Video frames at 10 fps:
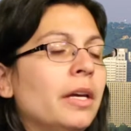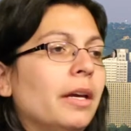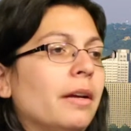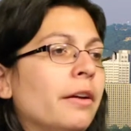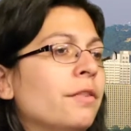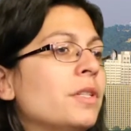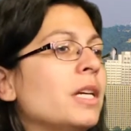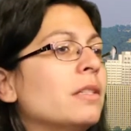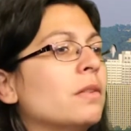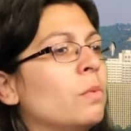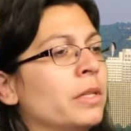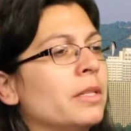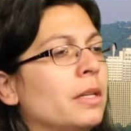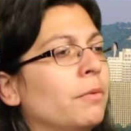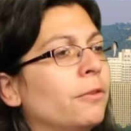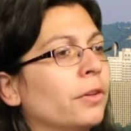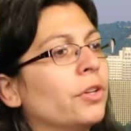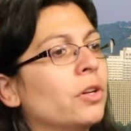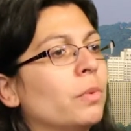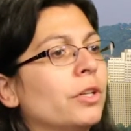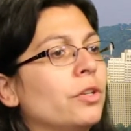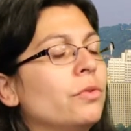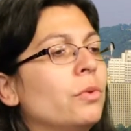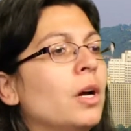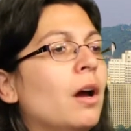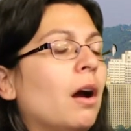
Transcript: it kind of takes it one step further where you